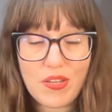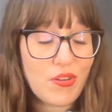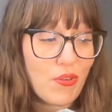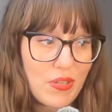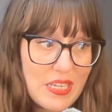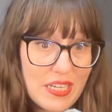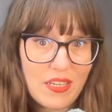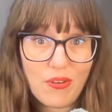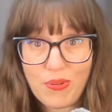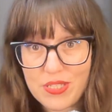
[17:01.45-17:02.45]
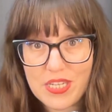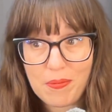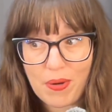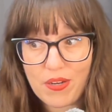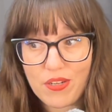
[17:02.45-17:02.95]
You don't need
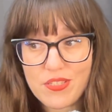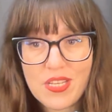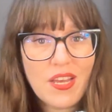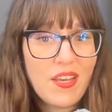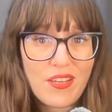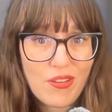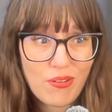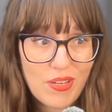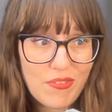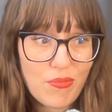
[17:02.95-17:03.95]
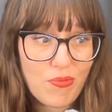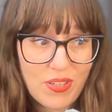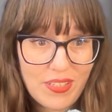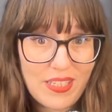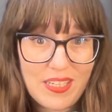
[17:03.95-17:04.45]
critique partners. You don't even
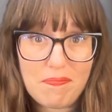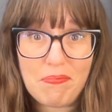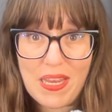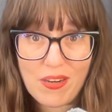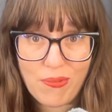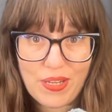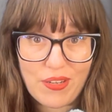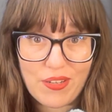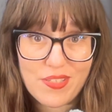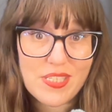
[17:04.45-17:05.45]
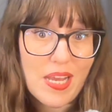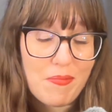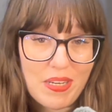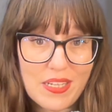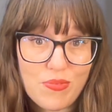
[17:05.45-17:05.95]
really need beta readers. I
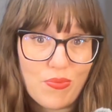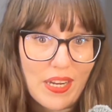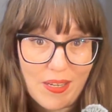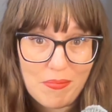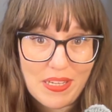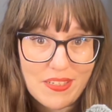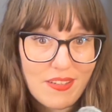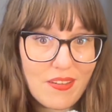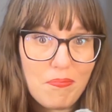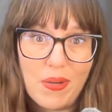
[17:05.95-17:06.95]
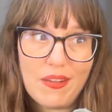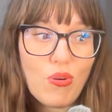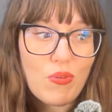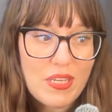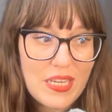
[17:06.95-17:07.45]
mean, it's recommended, but you
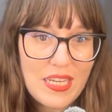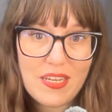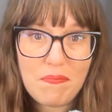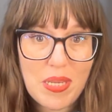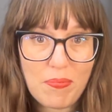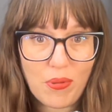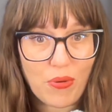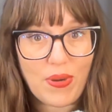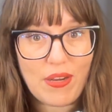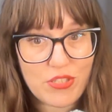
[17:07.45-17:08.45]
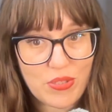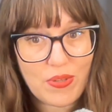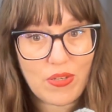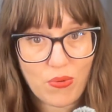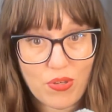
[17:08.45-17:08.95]
don't need people around
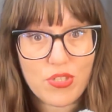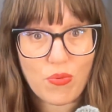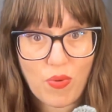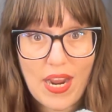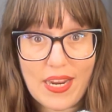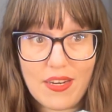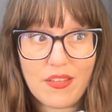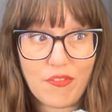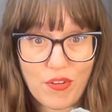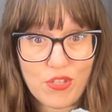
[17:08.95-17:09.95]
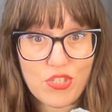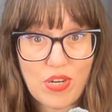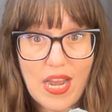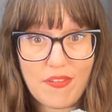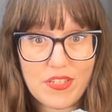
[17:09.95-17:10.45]
you in order to write the first
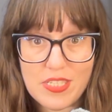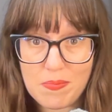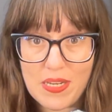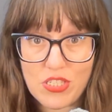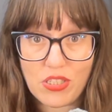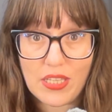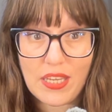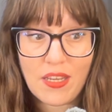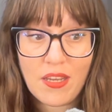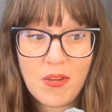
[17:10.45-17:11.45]
draft, especially.